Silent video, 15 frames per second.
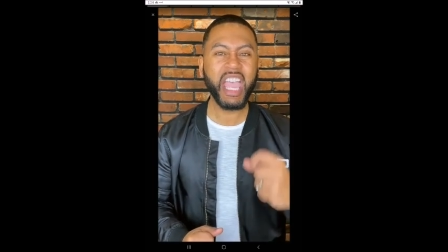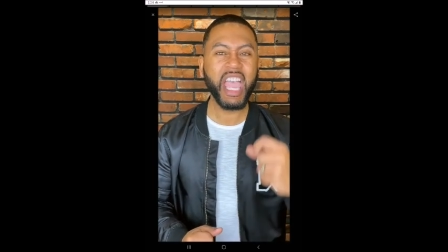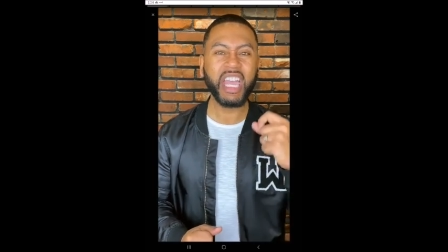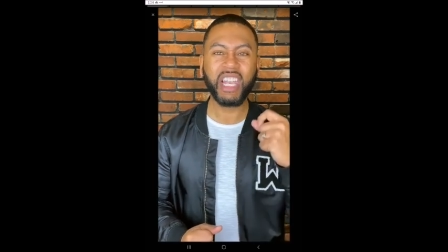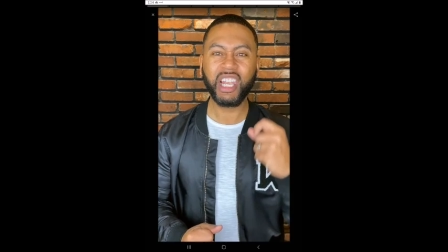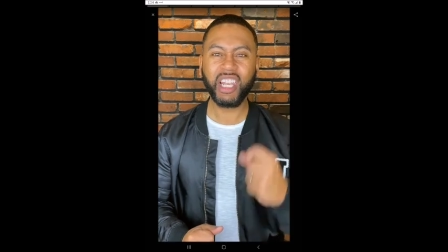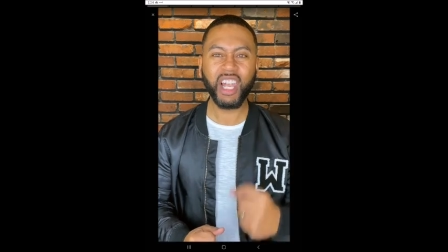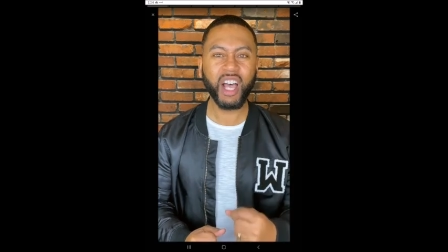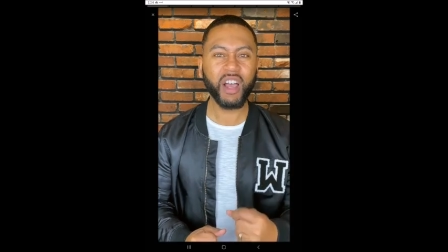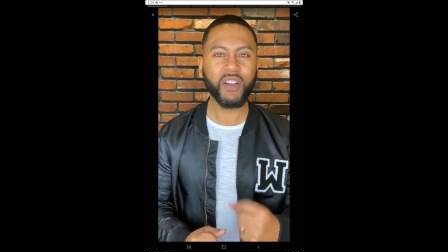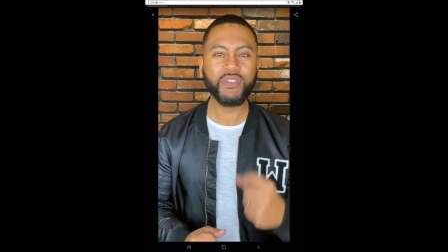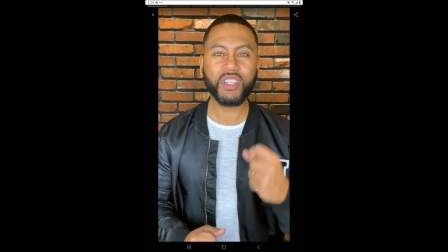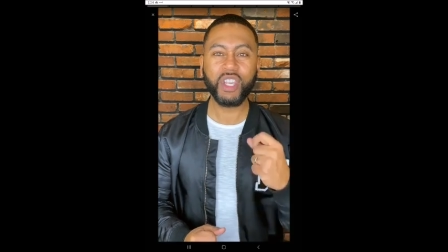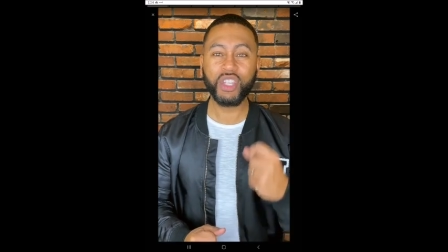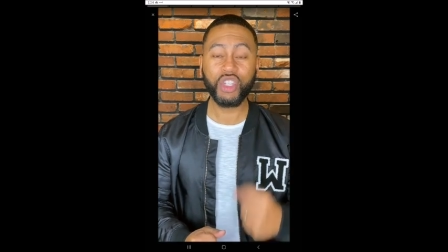loves
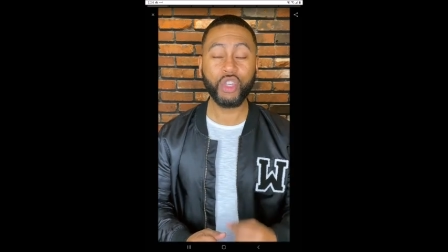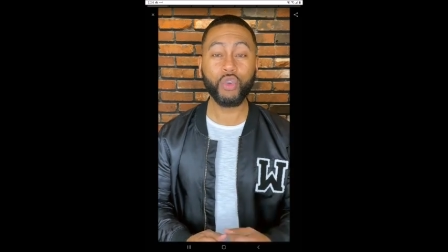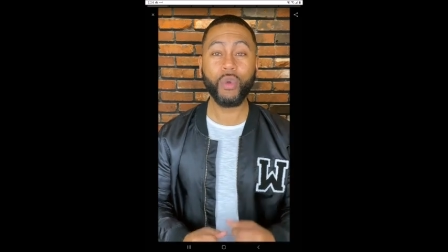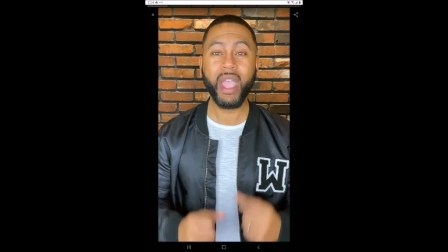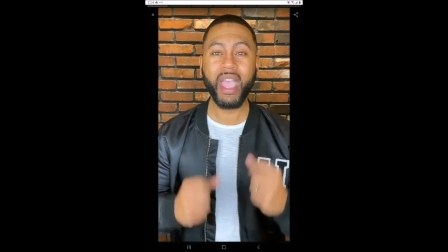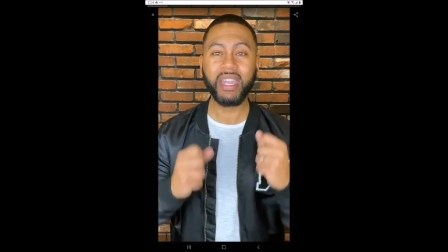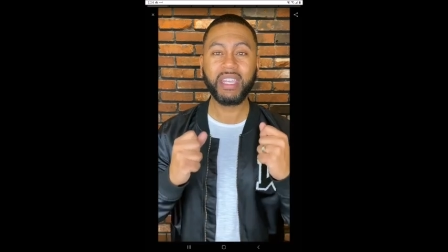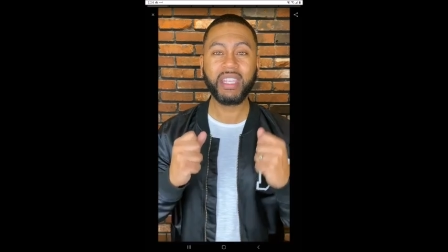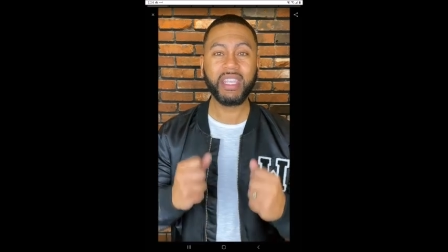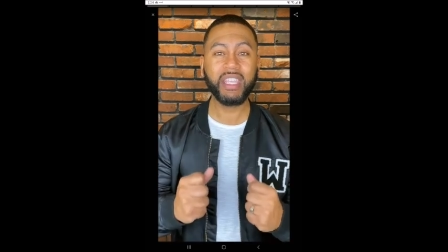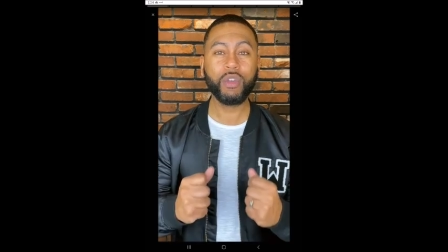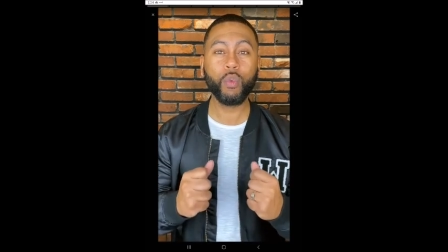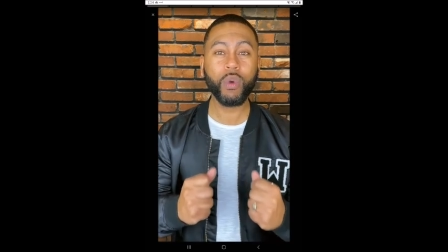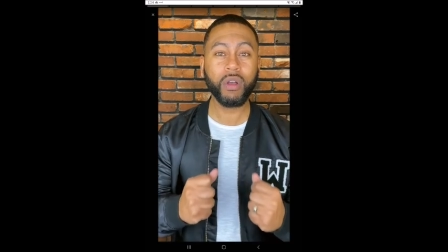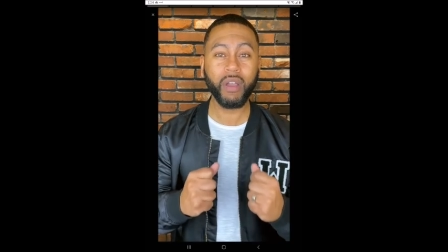you and he
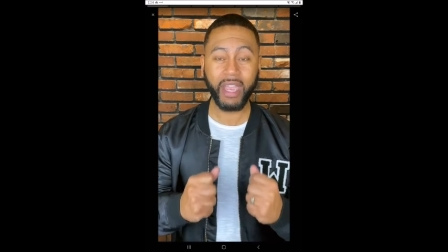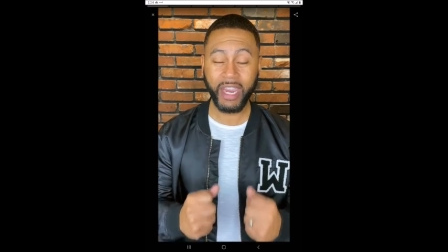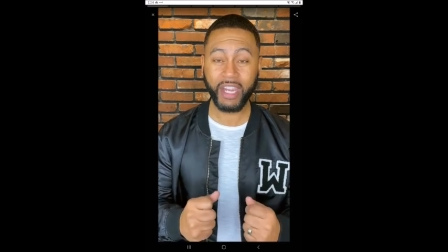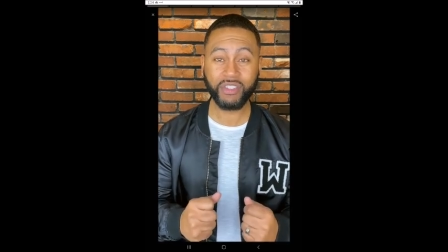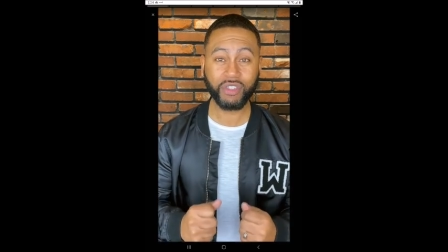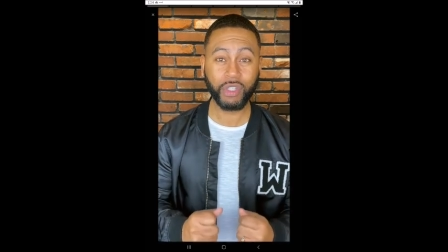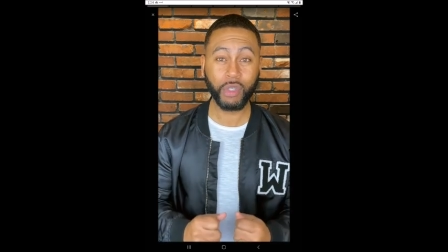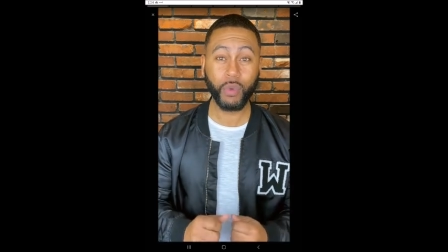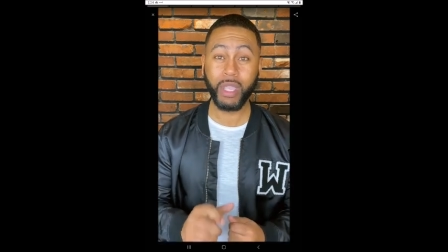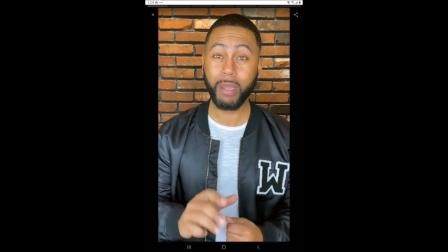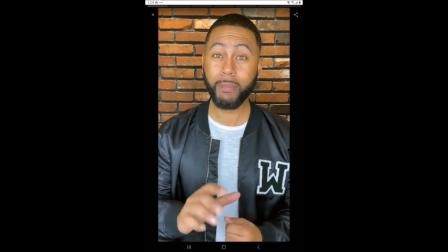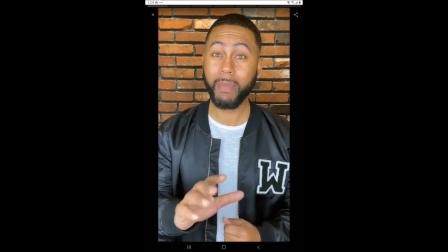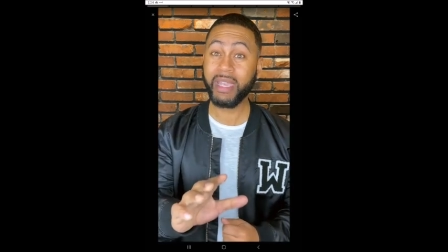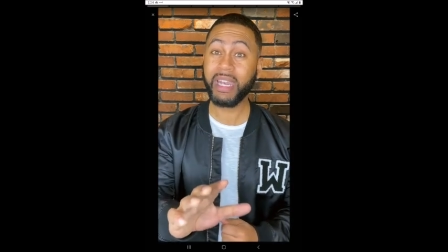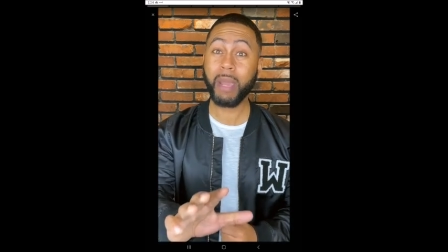will answer you. It
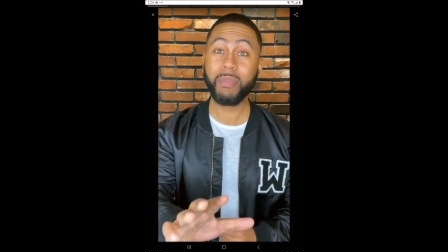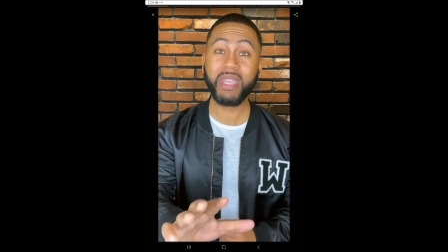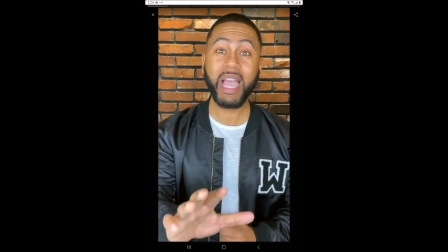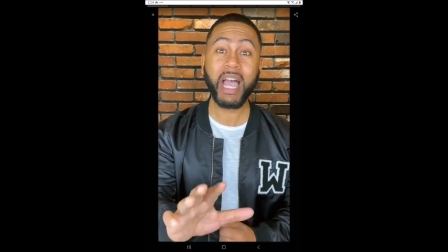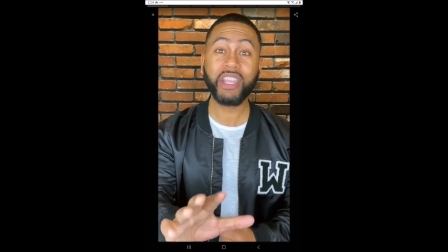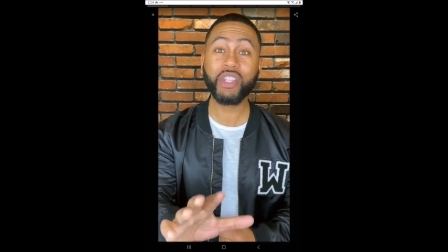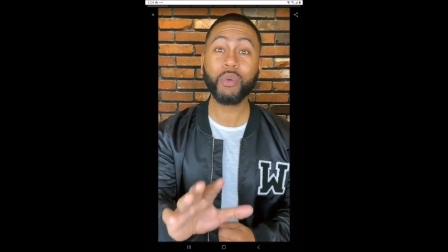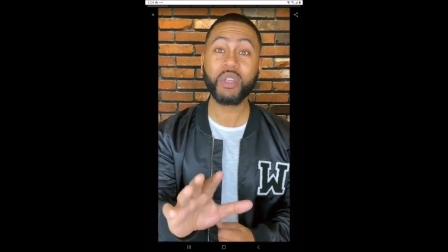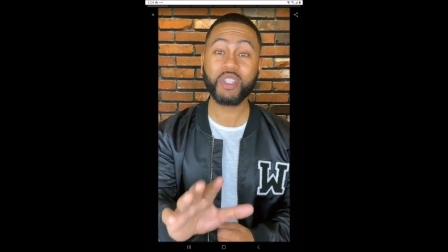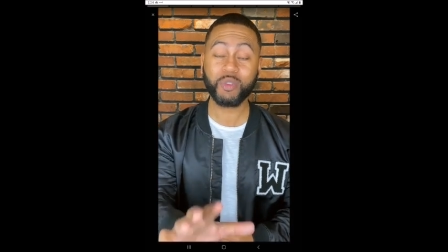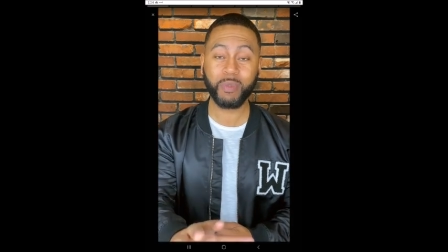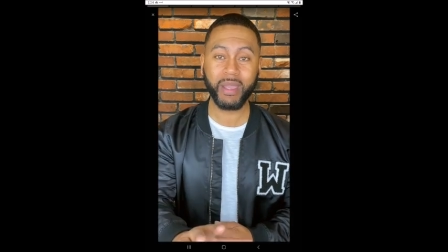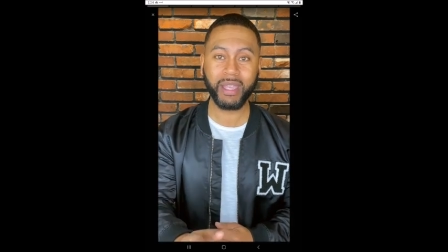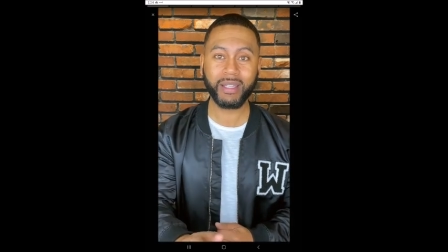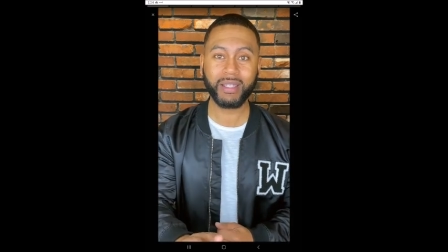may not be how you expect,